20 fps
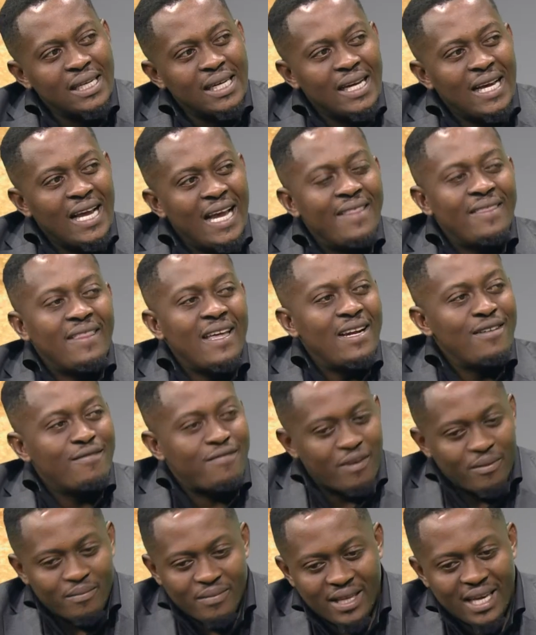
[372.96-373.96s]
And then
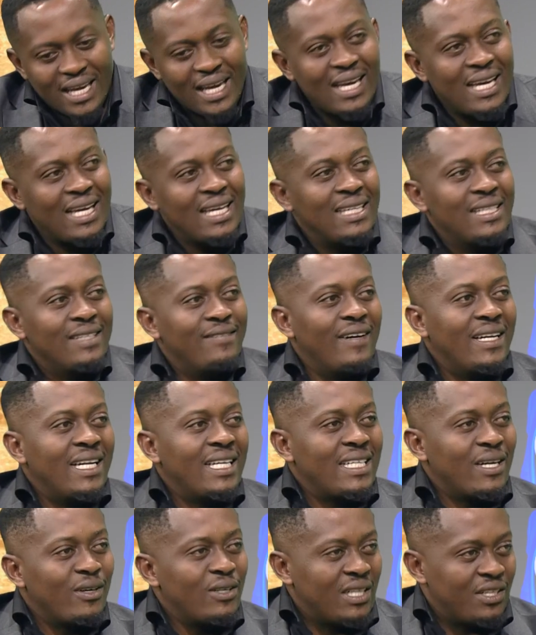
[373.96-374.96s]
from there,
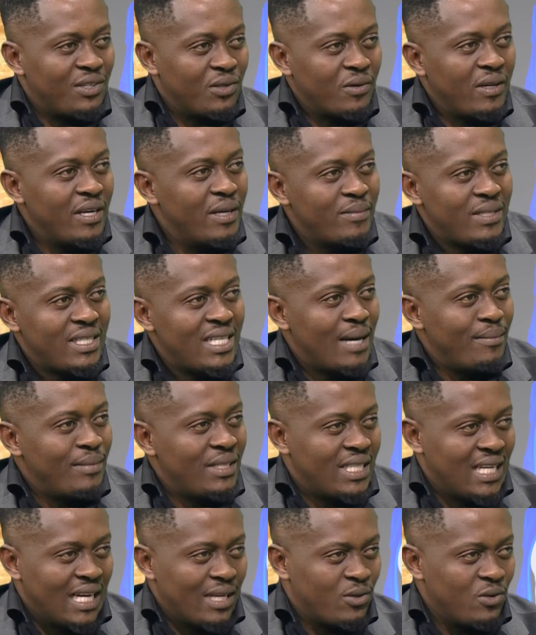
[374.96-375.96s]
MC
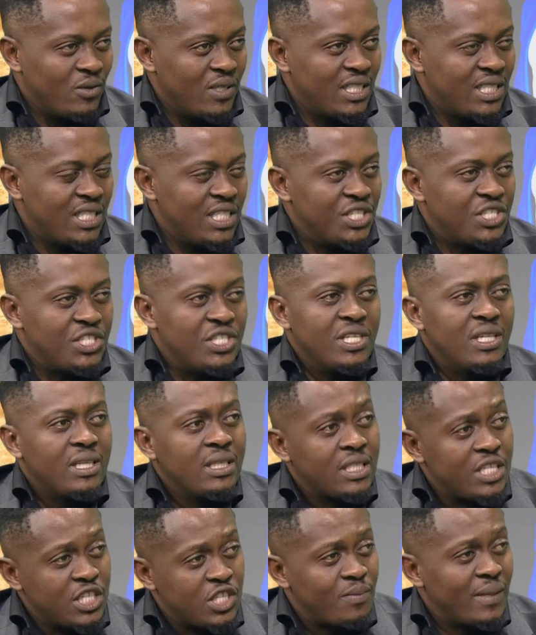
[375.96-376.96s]
Amichato Nichichi,
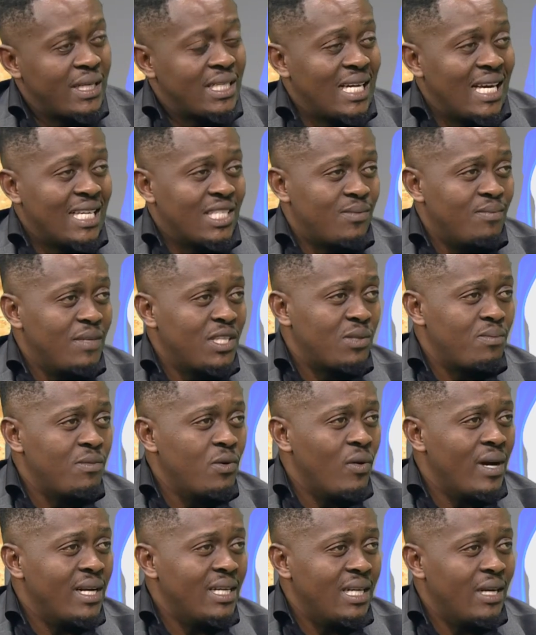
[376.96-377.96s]
Teach Matthias meets me
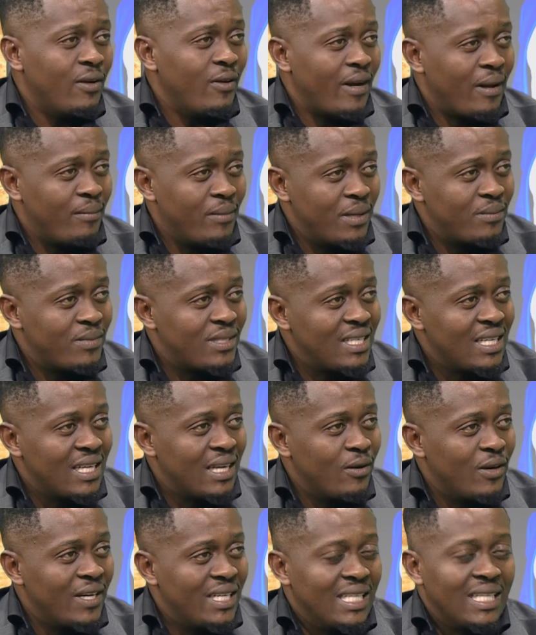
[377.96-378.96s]
one day when I'm emceeing a
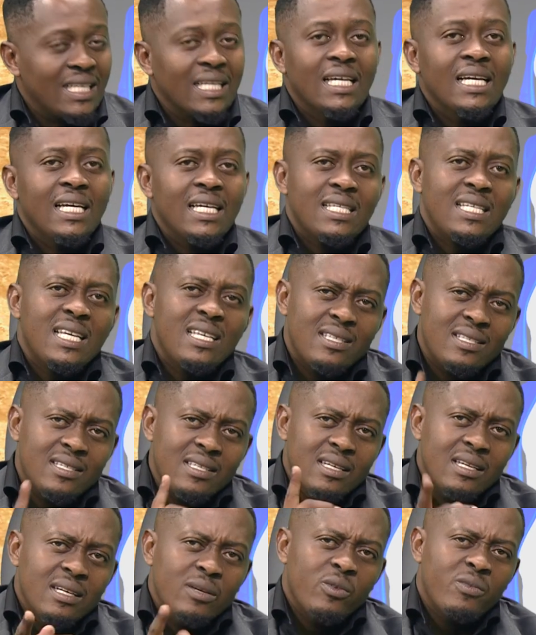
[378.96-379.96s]
wedding. He says,
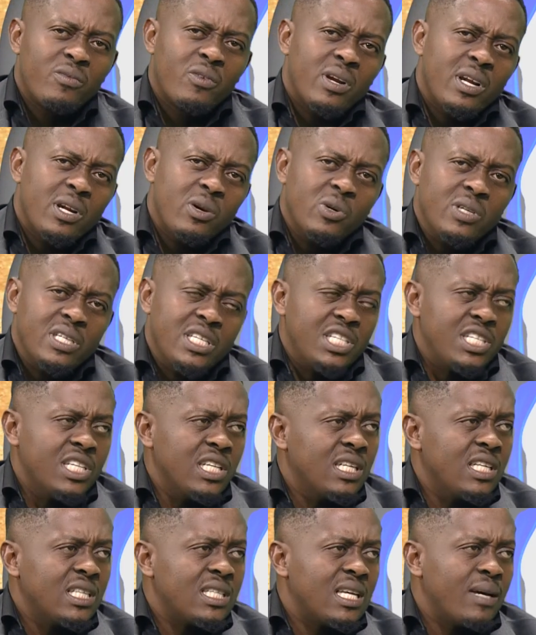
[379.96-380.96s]
we've got an
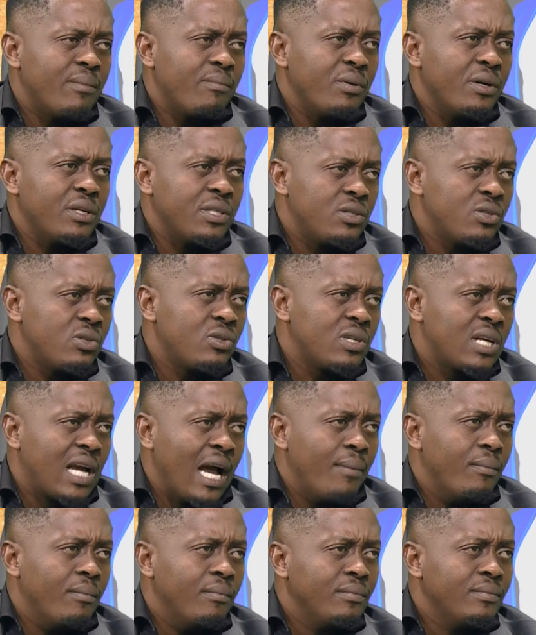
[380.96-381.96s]
audition at some point, you should
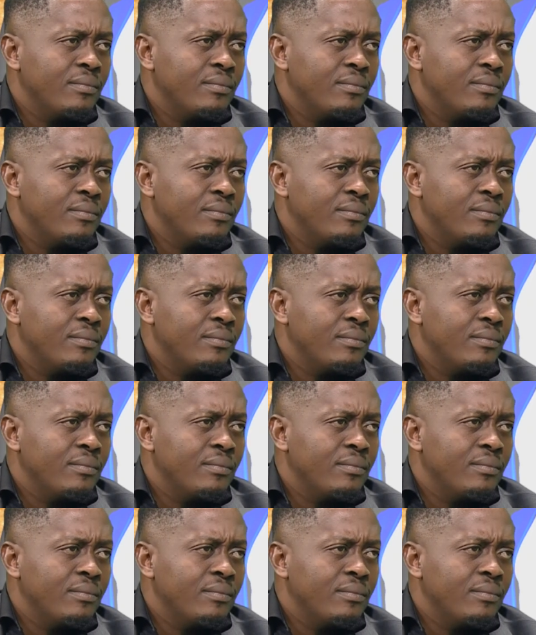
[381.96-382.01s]
come.